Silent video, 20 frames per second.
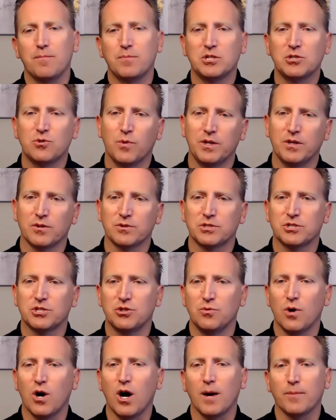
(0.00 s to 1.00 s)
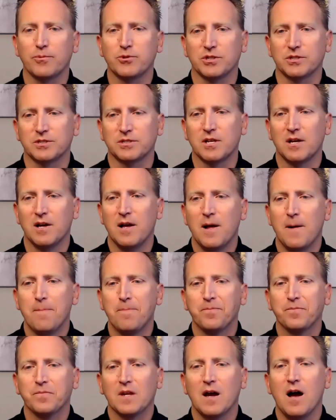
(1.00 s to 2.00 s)
between those two options.
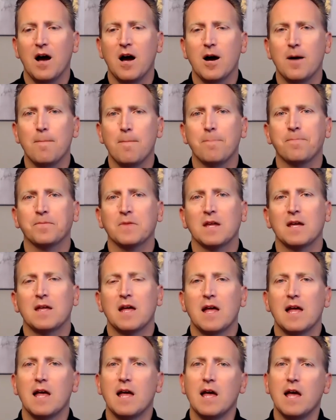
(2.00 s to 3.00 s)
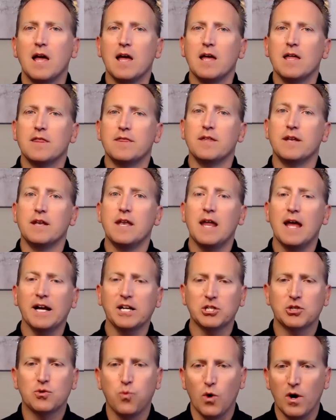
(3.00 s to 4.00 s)
The
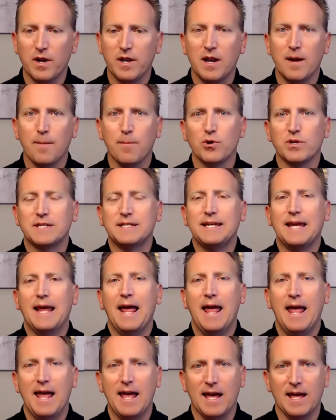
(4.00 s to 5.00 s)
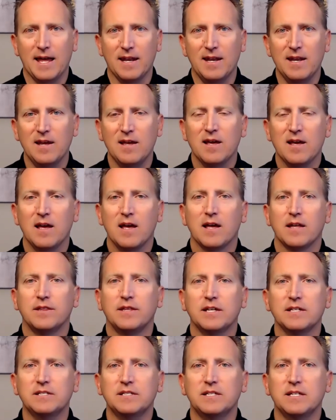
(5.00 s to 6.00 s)
next one, number 10,
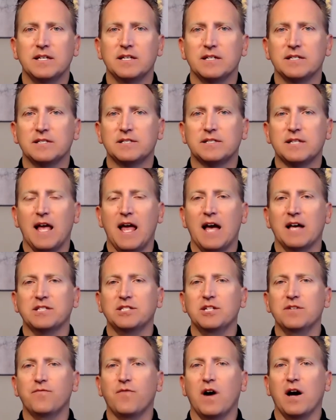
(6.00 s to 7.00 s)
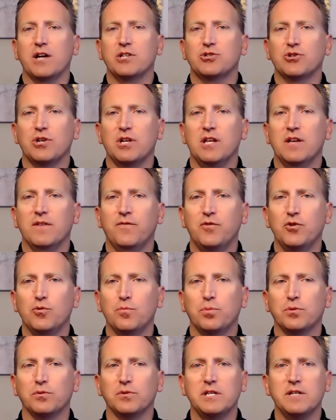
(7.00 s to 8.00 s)
this is, as an advisor, if you
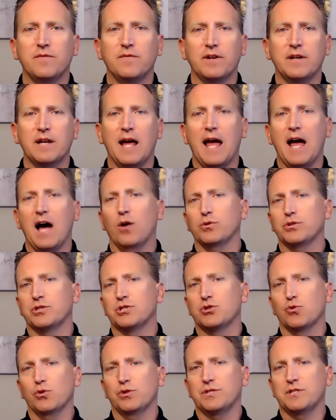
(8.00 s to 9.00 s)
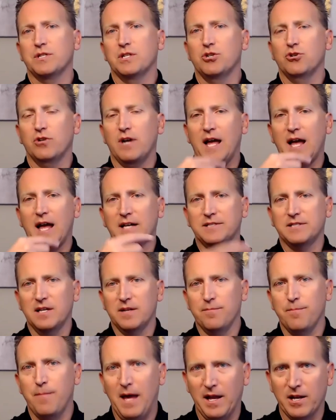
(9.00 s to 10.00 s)
believe in outsourcing your
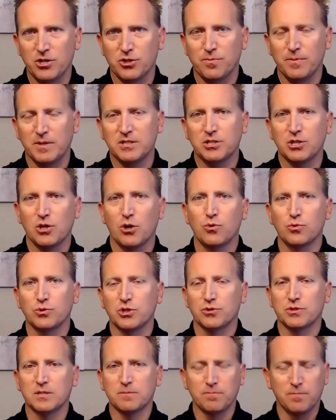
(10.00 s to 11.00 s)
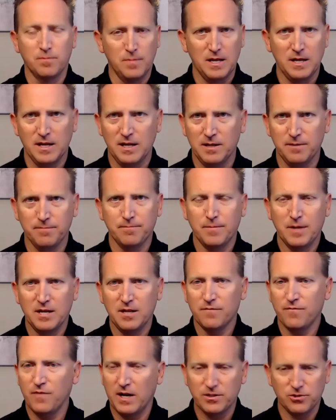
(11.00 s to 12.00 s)
asset management, so many
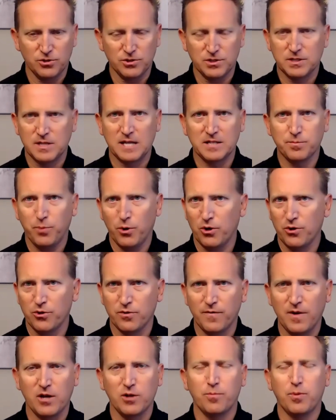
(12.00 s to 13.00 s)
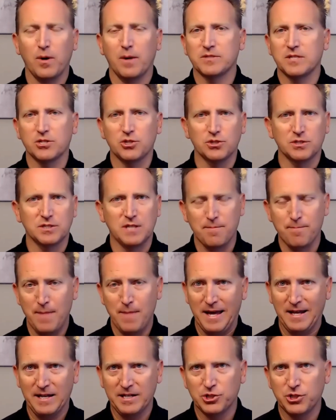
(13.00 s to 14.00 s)
advisors, that's part of their value proposition, is they
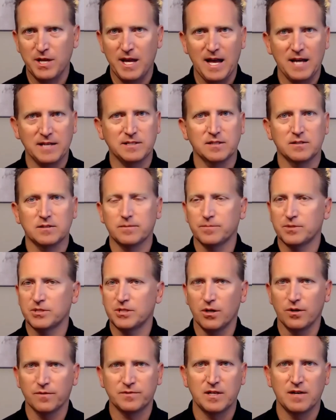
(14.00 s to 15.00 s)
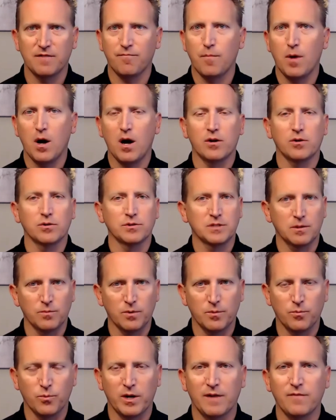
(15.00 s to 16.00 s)
manage the assets themselves, they have models,
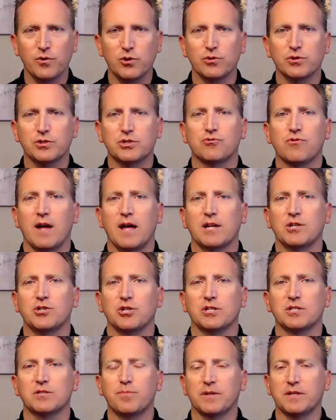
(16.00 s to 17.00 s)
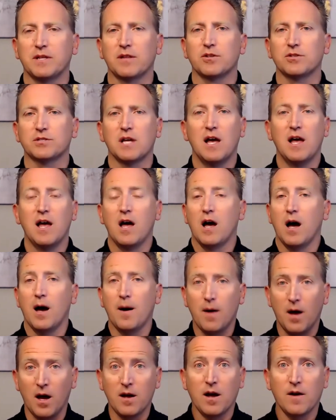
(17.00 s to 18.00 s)
whatever your strategy is. But then there's
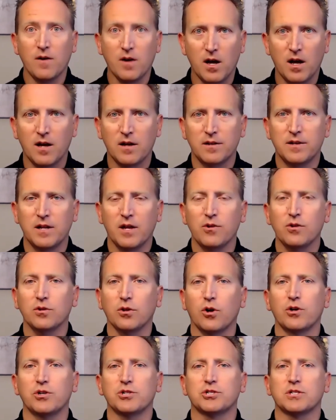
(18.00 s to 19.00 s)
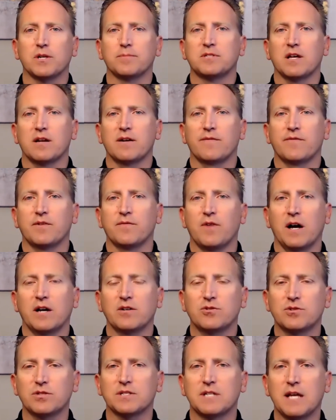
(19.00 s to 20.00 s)
another large subset of
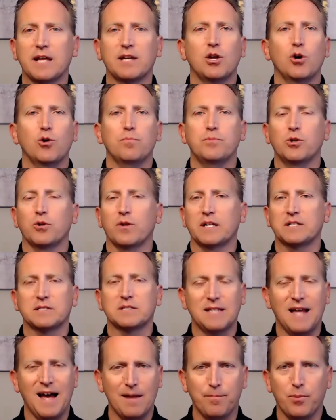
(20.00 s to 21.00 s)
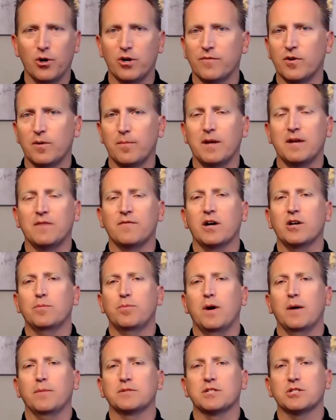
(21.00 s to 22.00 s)
advisors that say, nope, you know, that's not part of our main value
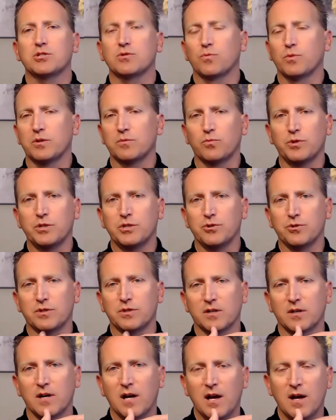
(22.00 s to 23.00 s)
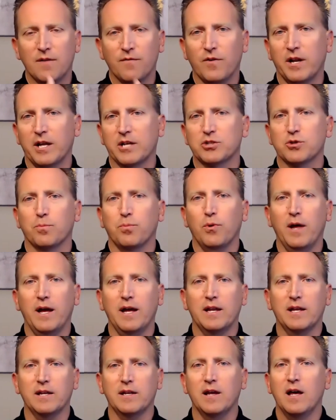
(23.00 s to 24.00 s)
proposition. We do the financial
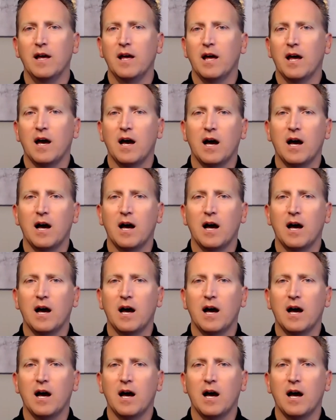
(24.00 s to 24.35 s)
planning,